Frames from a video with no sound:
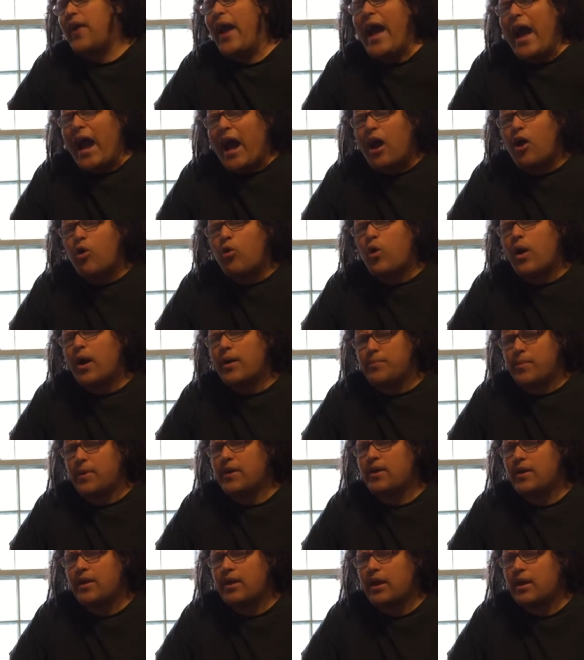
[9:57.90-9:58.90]
how I
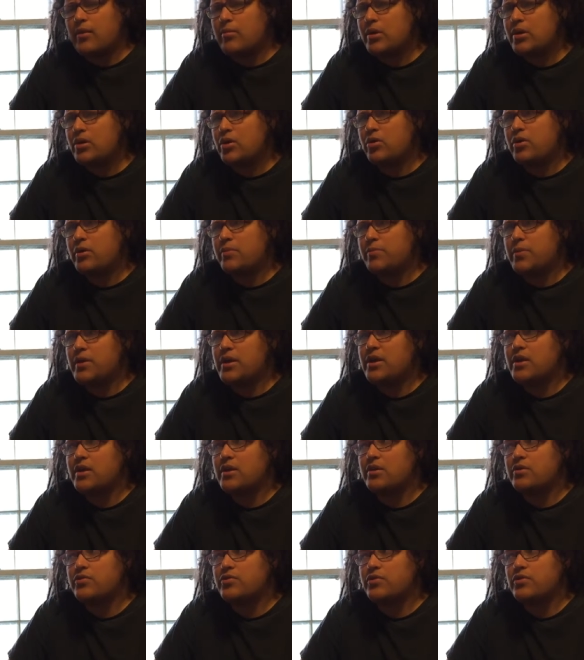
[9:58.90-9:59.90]
became good at
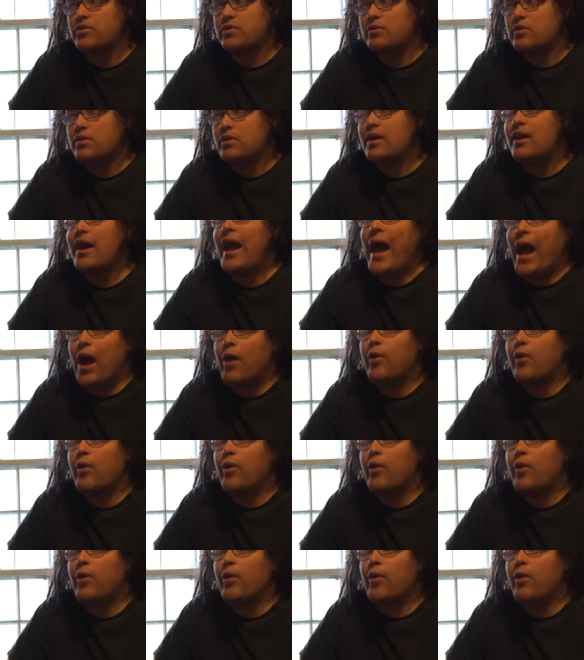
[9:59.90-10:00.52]
being an interesting